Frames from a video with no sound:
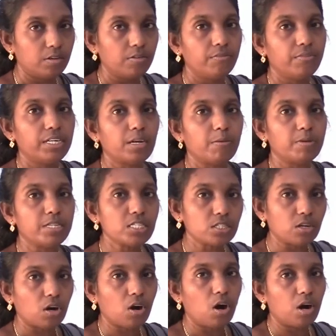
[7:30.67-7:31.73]
vitamins
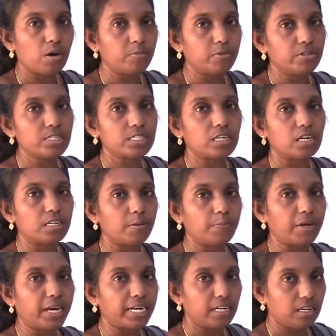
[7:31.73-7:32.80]
or hormones or the
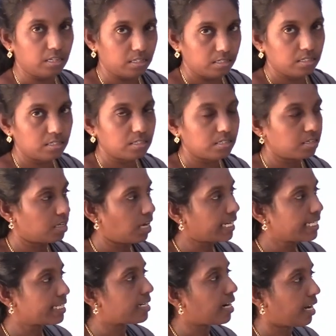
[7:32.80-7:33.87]
plant
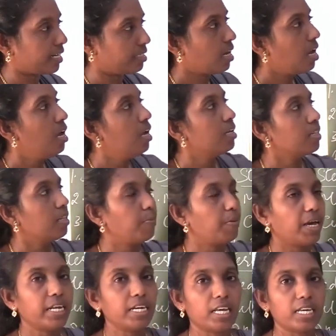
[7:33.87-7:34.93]
extract. The
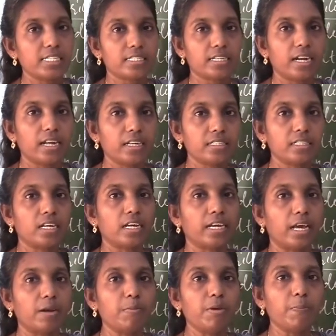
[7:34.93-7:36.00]
plant extract
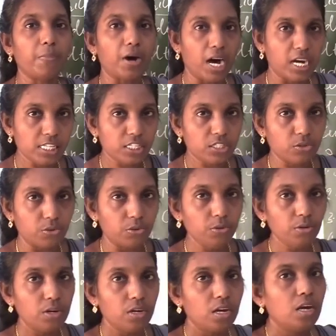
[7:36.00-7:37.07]
can be passed
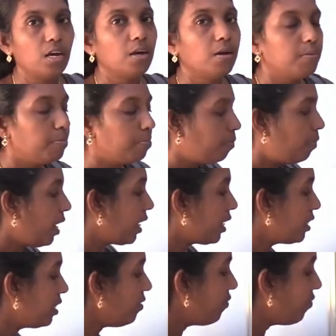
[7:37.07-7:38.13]
through by
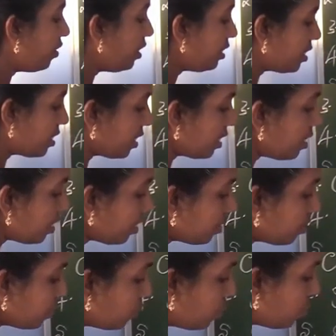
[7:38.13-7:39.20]
the filter
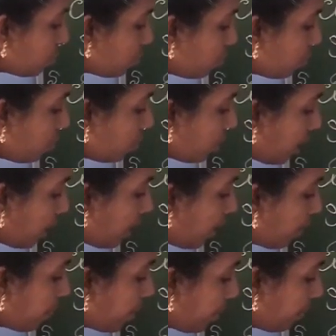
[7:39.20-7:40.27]
2
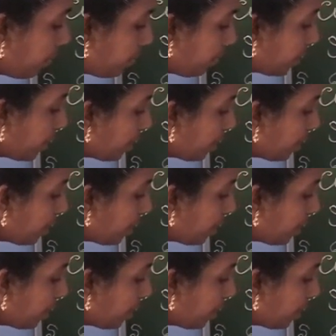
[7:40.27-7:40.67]
mm.